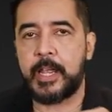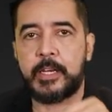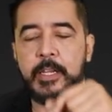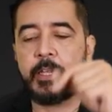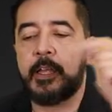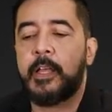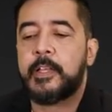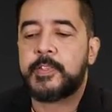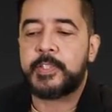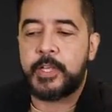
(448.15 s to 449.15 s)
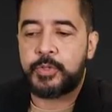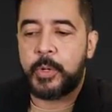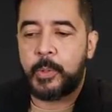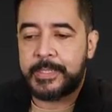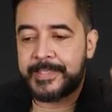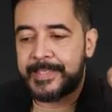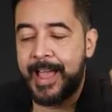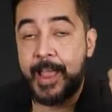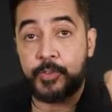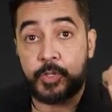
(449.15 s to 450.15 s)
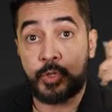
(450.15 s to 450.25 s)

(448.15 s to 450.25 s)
and the central incisor.